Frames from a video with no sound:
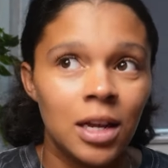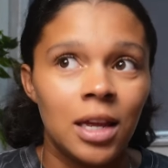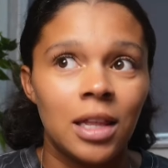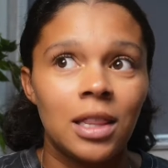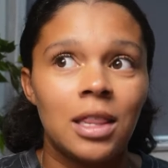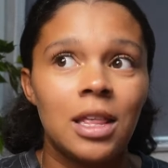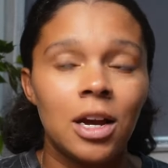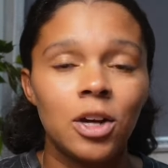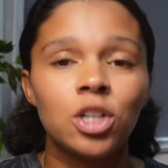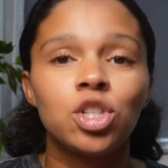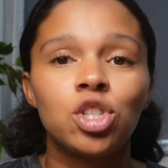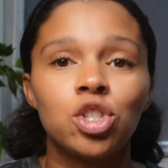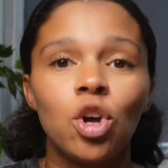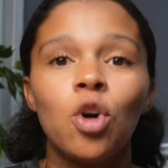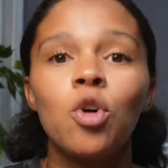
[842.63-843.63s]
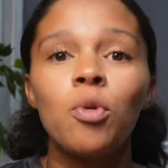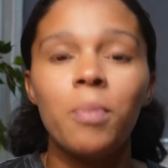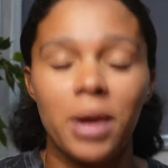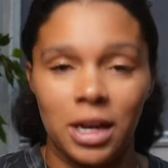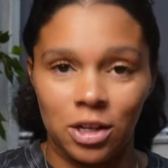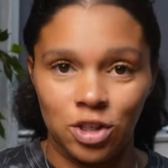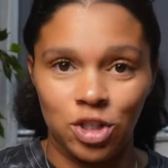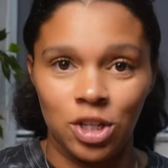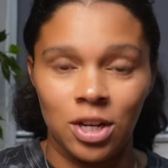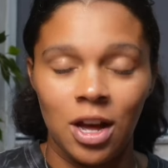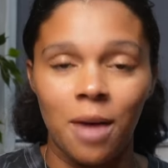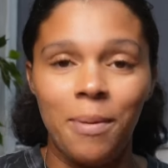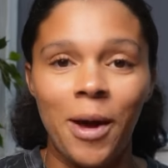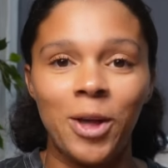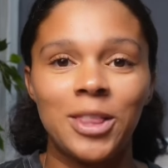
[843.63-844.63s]
there is so much
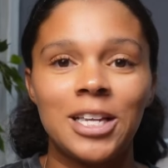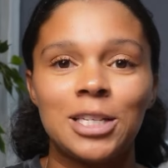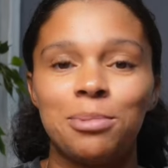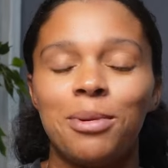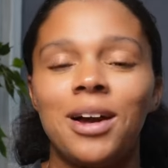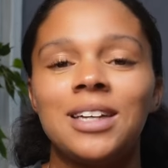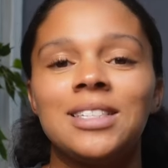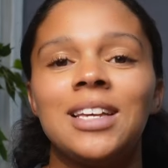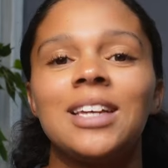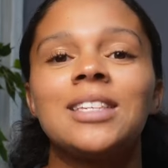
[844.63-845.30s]
about this process